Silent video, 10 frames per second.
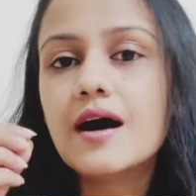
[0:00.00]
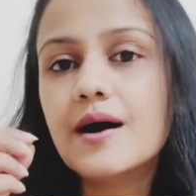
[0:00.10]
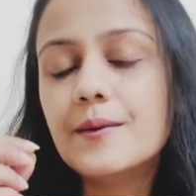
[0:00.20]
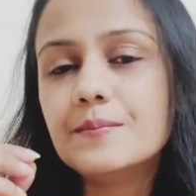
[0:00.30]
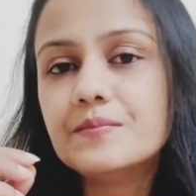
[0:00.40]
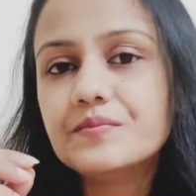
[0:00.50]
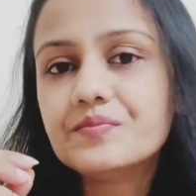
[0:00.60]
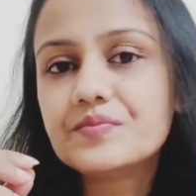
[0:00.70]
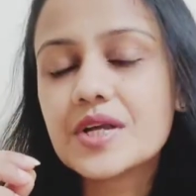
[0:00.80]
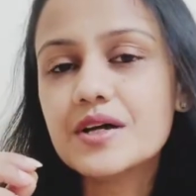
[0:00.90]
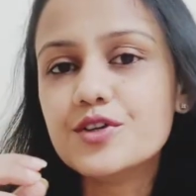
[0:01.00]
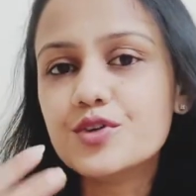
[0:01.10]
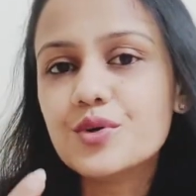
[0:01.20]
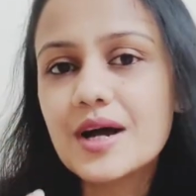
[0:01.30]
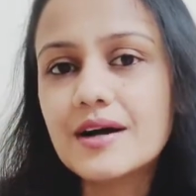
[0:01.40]

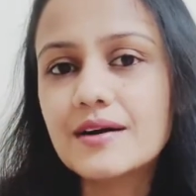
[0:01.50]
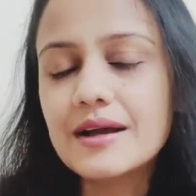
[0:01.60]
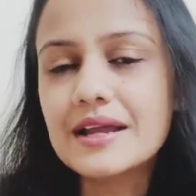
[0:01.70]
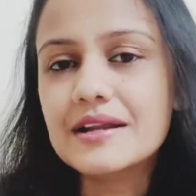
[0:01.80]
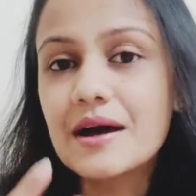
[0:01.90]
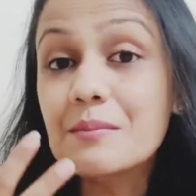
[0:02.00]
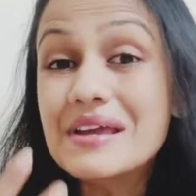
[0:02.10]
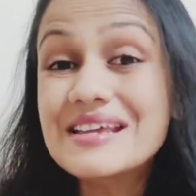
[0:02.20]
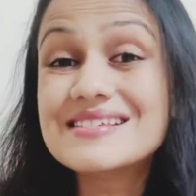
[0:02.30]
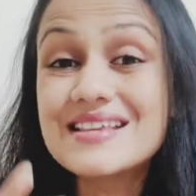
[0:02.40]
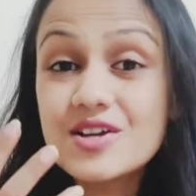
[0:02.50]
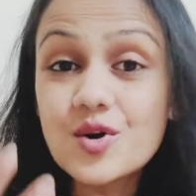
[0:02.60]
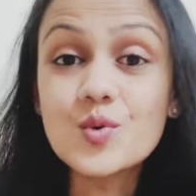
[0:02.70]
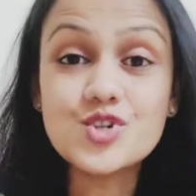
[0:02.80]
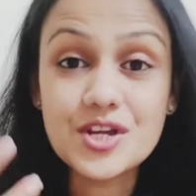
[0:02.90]
an
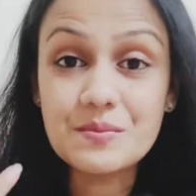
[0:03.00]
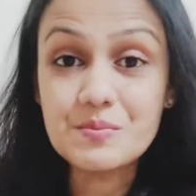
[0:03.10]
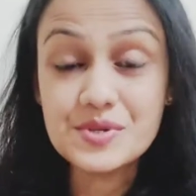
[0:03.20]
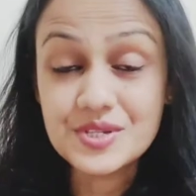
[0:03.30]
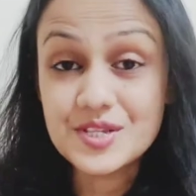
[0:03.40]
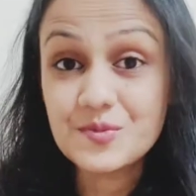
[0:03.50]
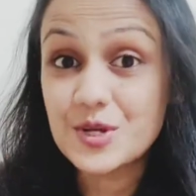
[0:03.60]
amazing coaching business,